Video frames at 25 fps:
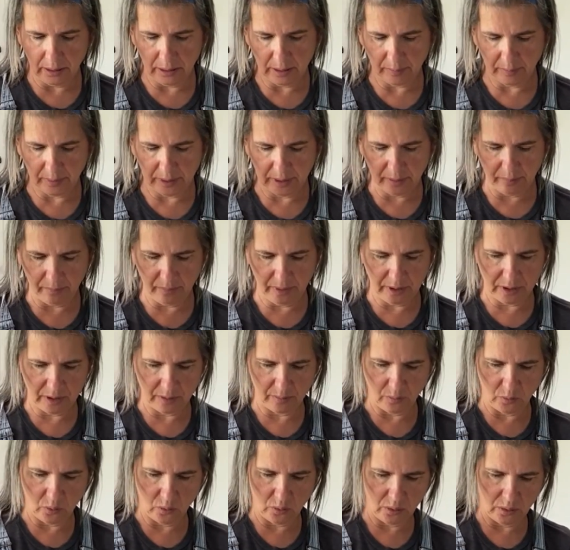I'm getting me some
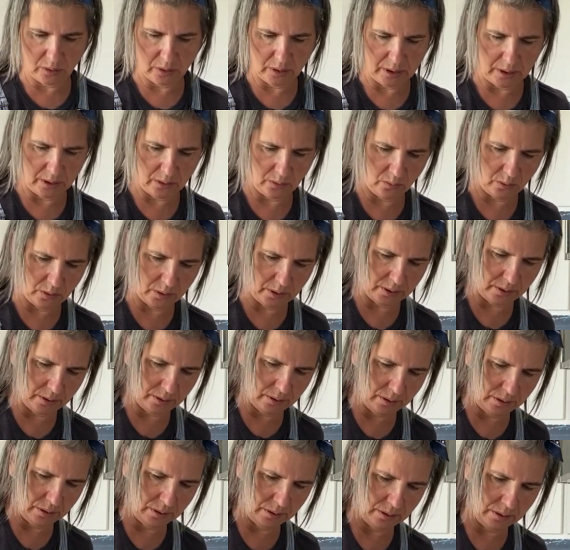more hot water,
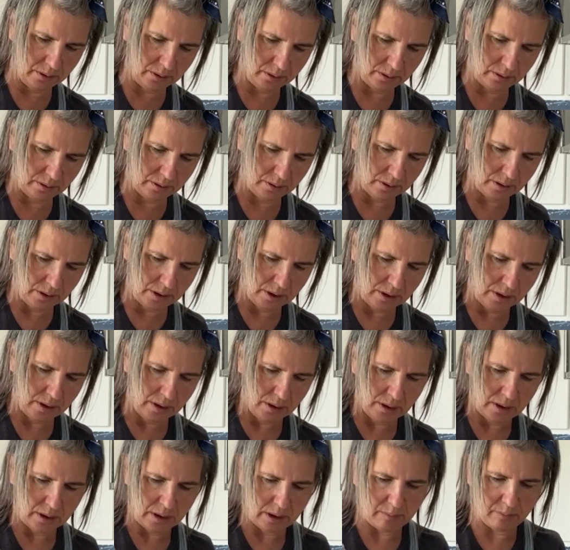
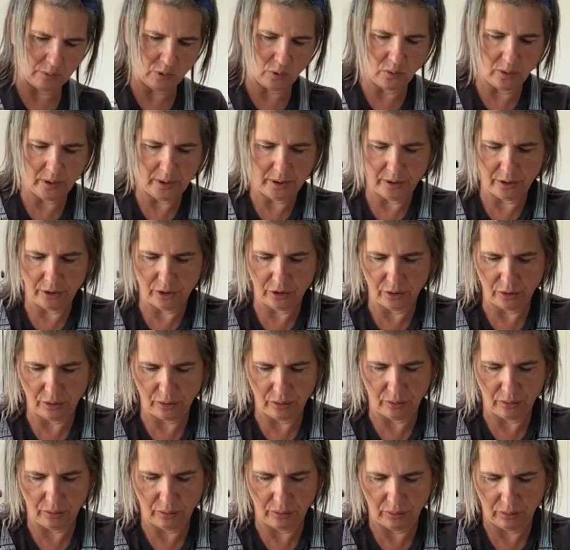I'm going
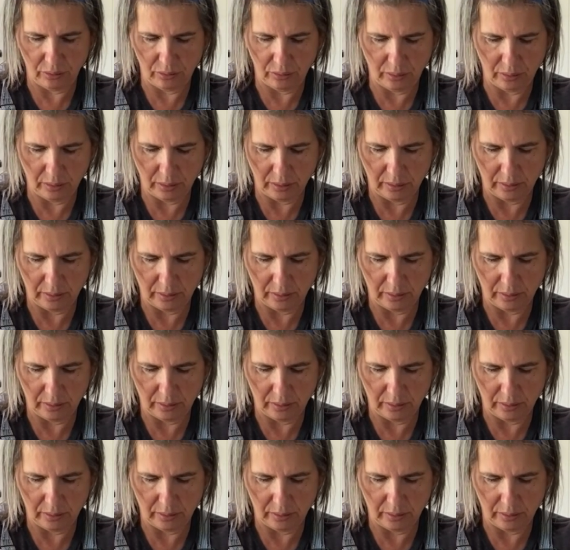to